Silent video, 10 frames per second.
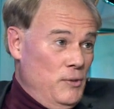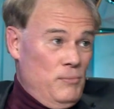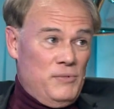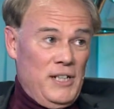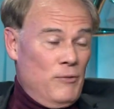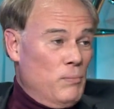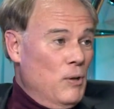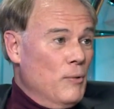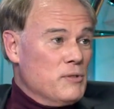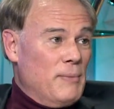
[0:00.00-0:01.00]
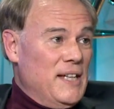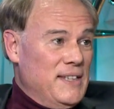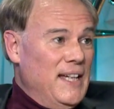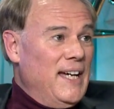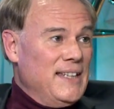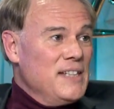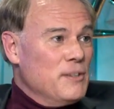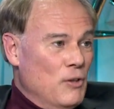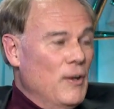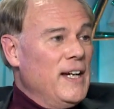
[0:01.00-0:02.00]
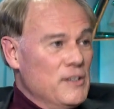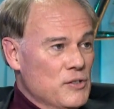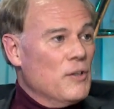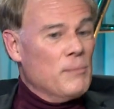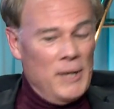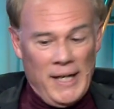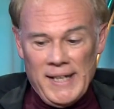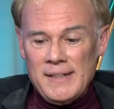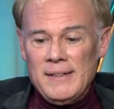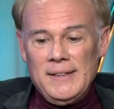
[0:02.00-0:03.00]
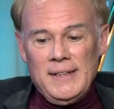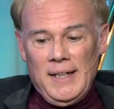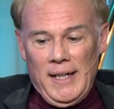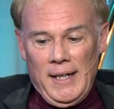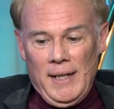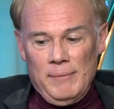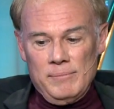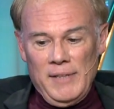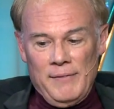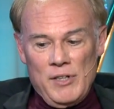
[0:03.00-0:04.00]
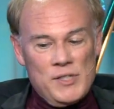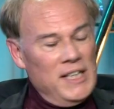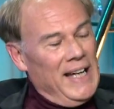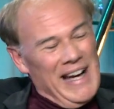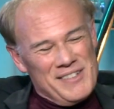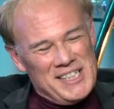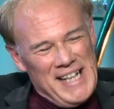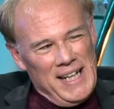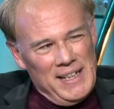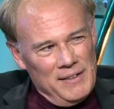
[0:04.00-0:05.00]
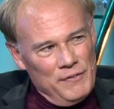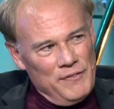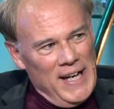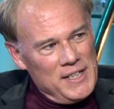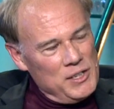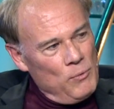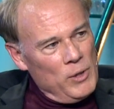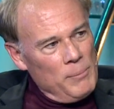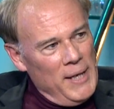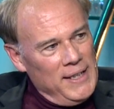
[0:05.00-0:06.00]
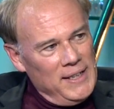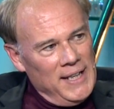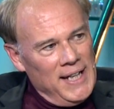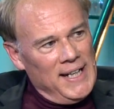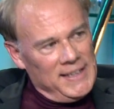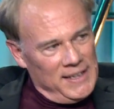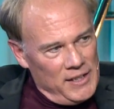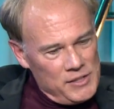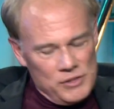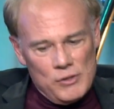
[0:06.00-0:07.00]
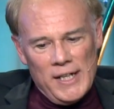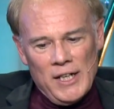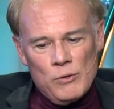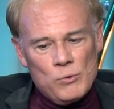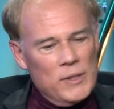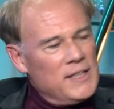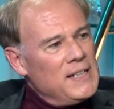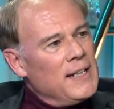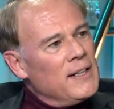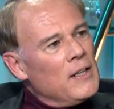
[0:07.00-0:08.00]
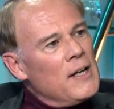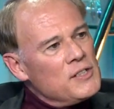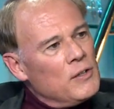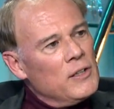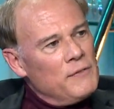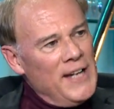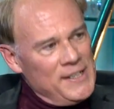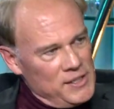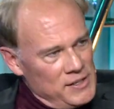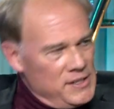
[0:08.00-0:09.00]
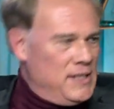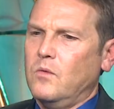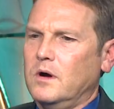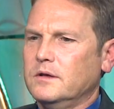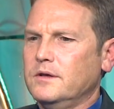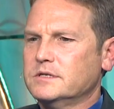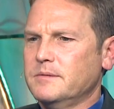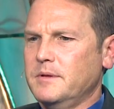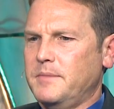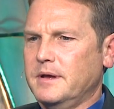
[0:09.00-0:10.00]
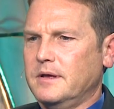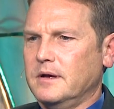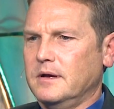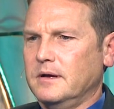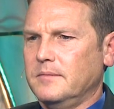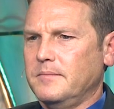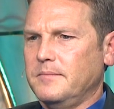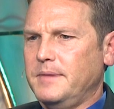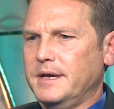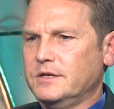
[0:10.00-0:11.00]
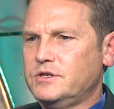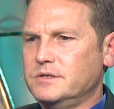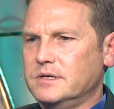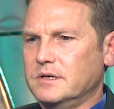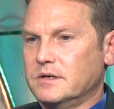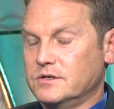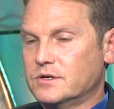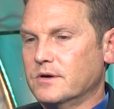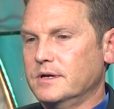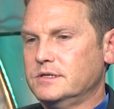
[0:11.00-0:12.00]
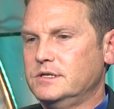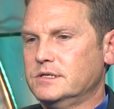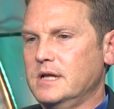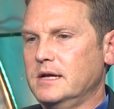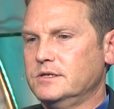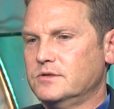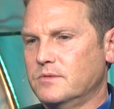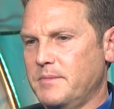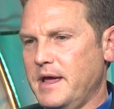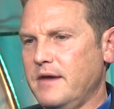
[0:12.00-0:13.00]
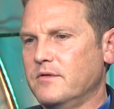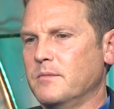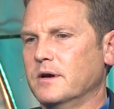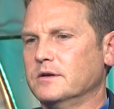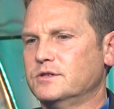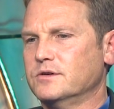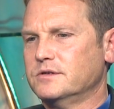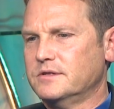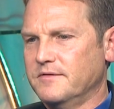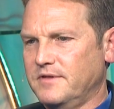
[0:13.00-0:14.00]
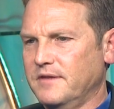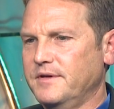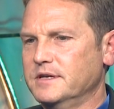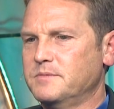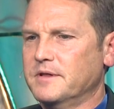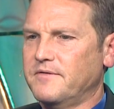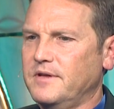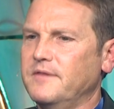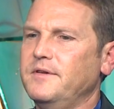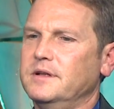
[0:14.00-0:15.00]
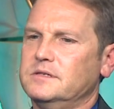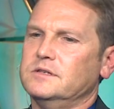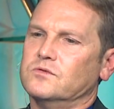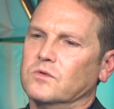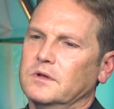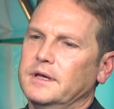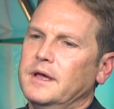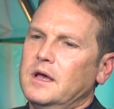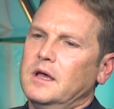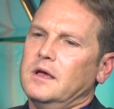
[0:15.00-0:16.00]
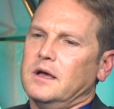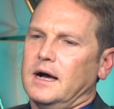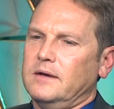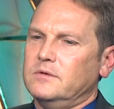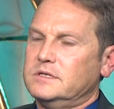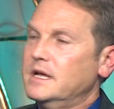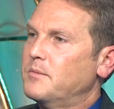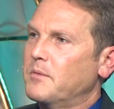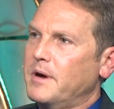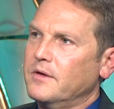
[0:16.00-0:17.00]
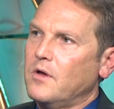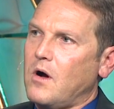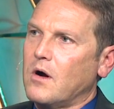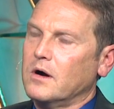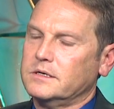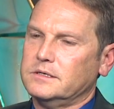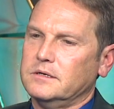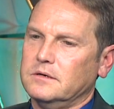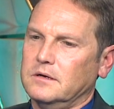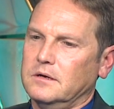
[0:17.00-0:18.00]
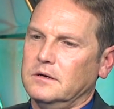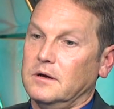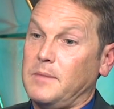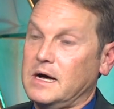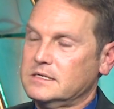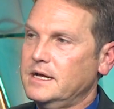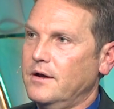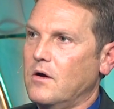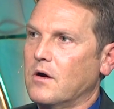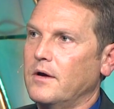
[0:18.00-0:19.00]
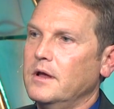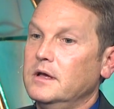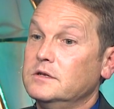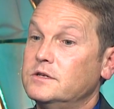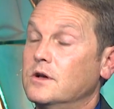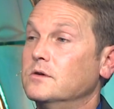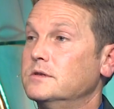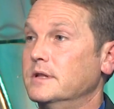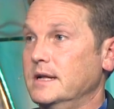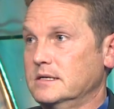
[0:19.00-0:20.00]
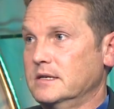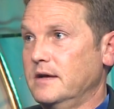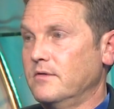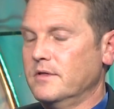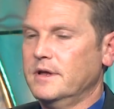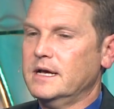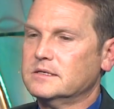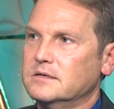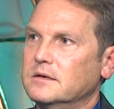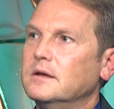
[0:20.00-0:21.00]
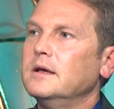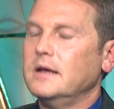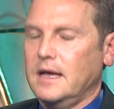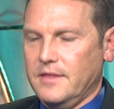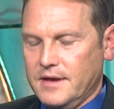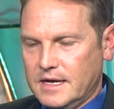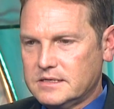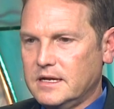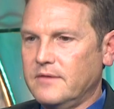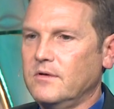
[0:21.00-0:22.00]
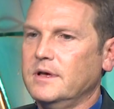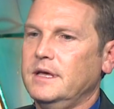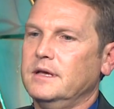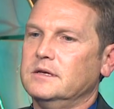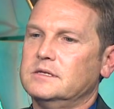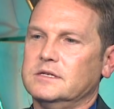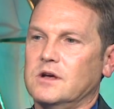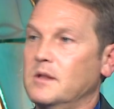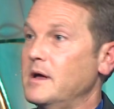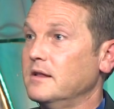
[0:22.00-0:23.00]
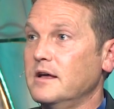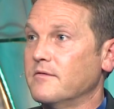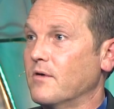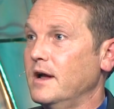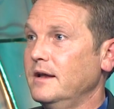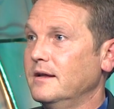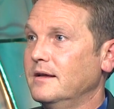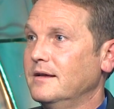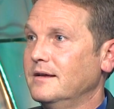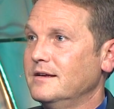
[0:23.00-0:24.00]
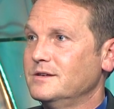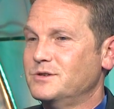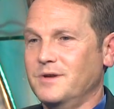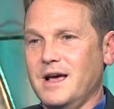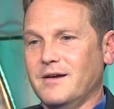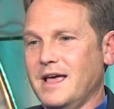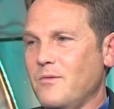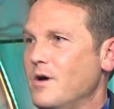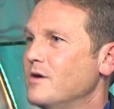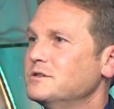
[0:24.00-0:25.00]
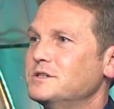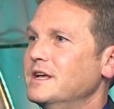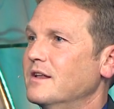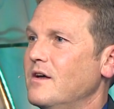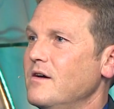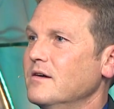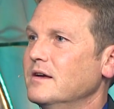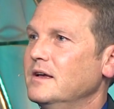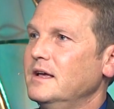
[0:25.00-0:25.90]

you several programs about that. That's a great concern of mine. Yeah. Um, if there's any outstanding fact you want to make yet, and then let's try to go toward the technological advances. Well, you know, some of the big, uh, big issues that concern is just not just with behavior of the American church, the fluffiness, but the fluffiness is really, I would say, prepare the heart, uh, apostate heart, to go to the next level. The, the one next, world religion. And the next level is, it's all about love, right? Right. So now can't we all just get along?